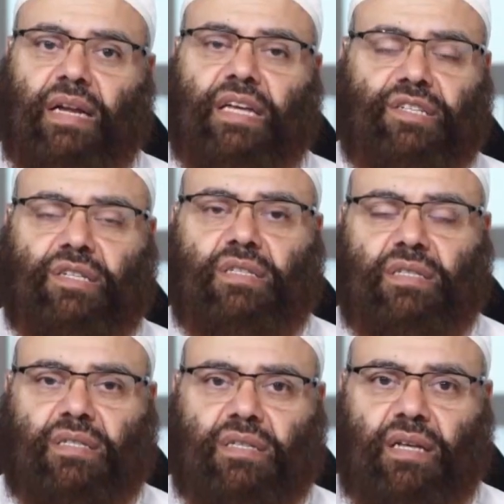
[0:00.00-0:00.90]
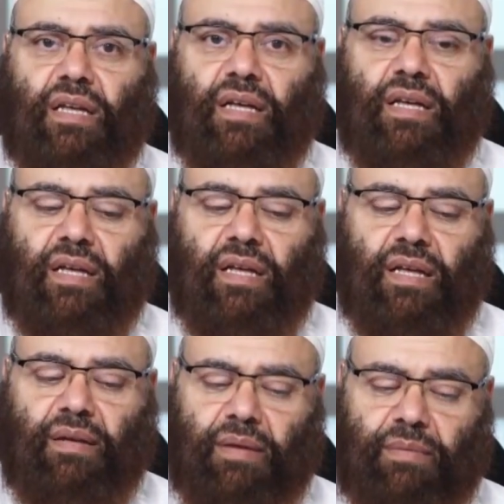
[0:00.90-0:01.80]
nations uh,
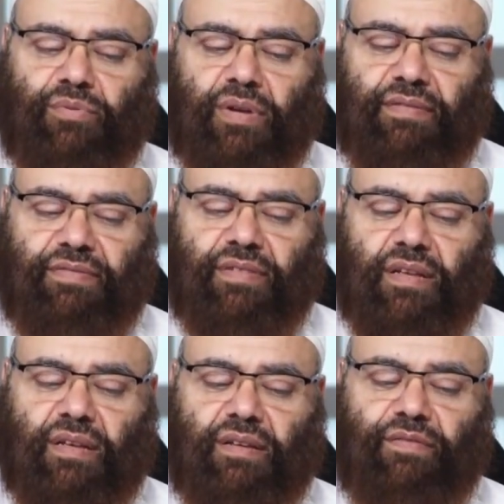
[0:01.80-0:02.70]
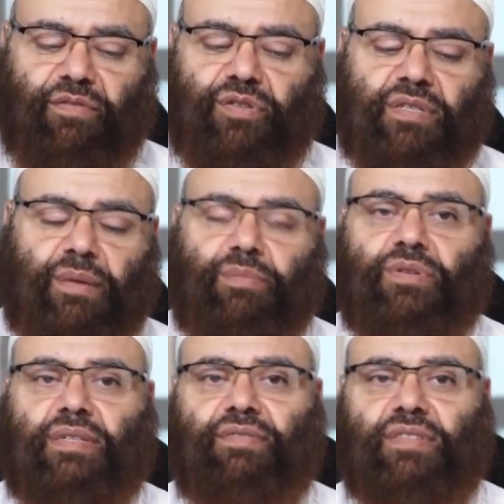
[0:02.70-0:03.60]
in brief. Verse
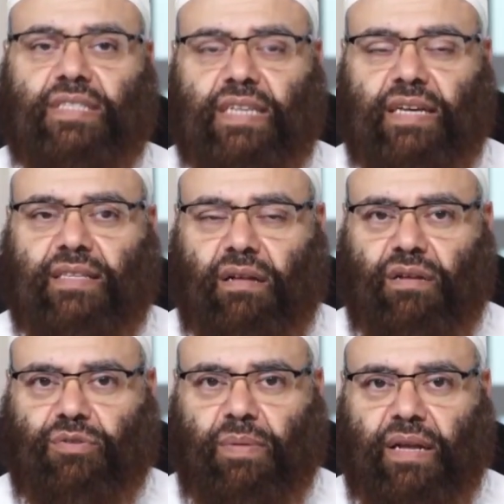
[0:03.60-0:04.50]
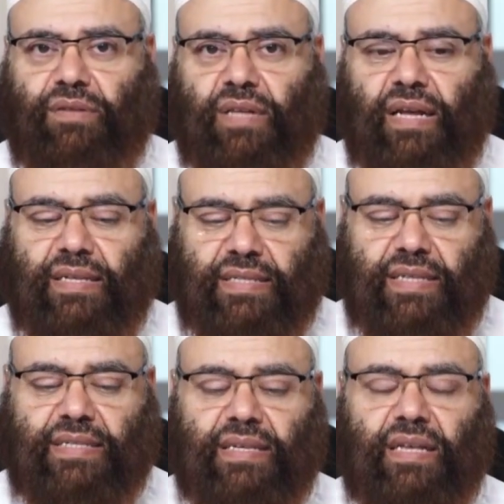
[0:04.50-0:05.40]
number 78 Allah subhanahu wa ta'ala
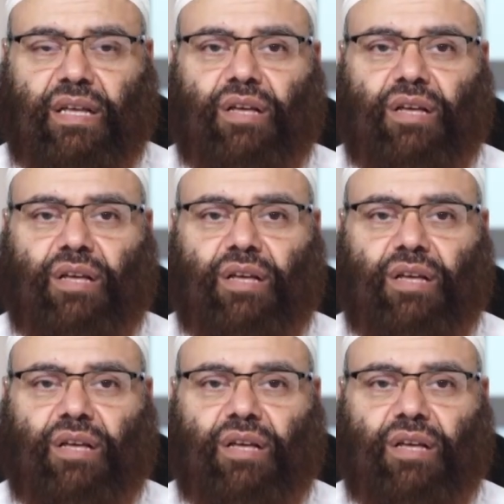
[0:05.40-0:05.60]
says,